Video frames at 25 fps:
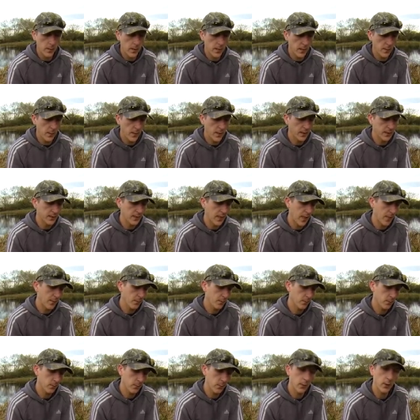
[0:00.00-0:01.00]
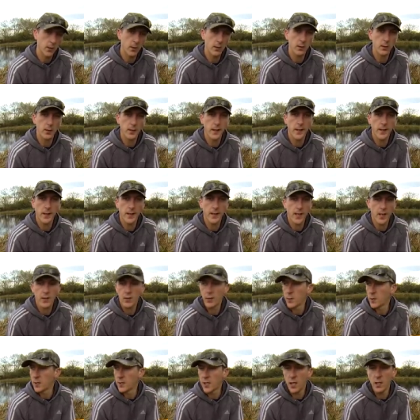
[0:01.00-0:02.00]
in the meantime, catch
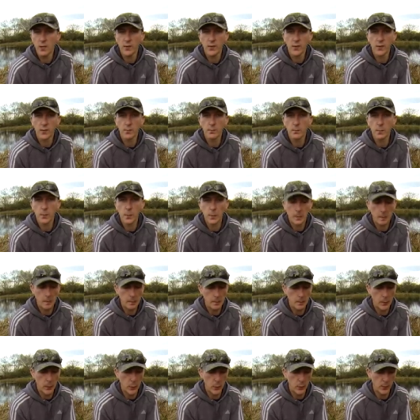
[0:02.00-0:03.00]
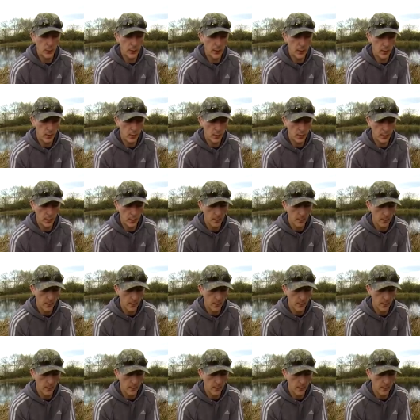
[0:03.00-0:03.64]
them yourself and put some pictures up on